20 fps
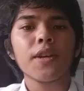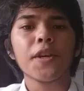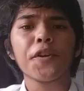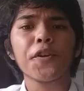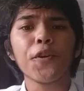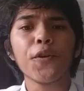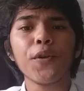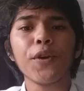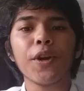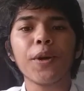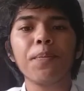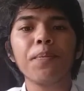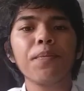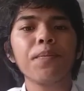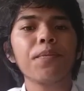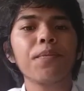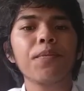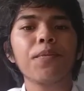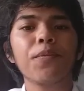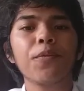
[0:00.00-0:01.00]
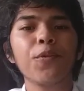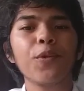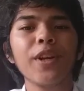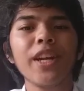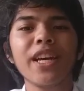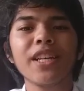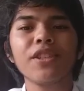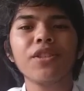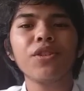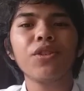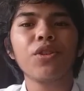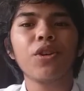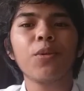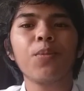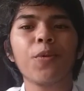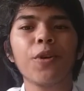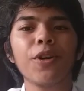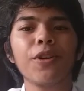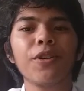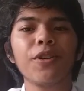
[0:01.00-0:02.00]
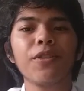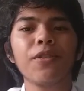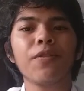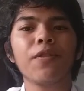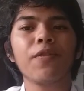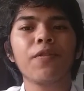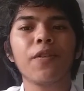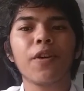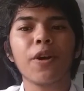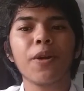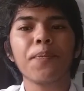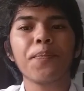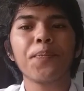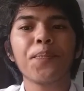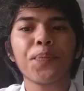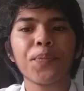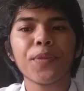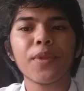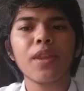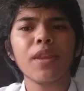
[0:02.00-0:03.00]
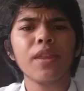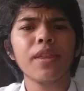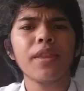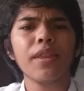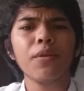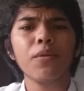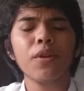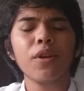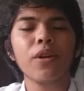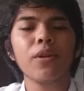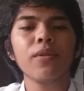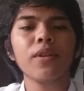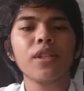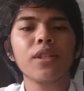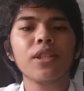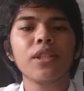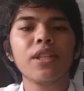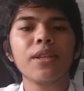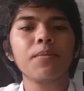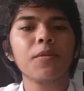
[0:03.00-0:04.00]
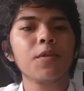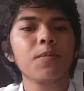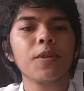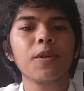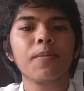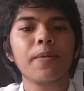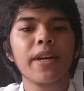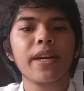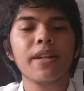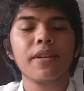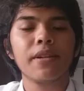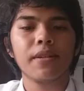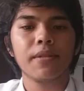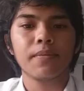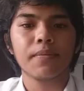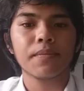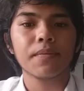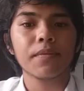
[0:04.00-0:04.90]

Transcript: Growing up, when asked to draw a portrait of a farm, there would always seem to be a pattern.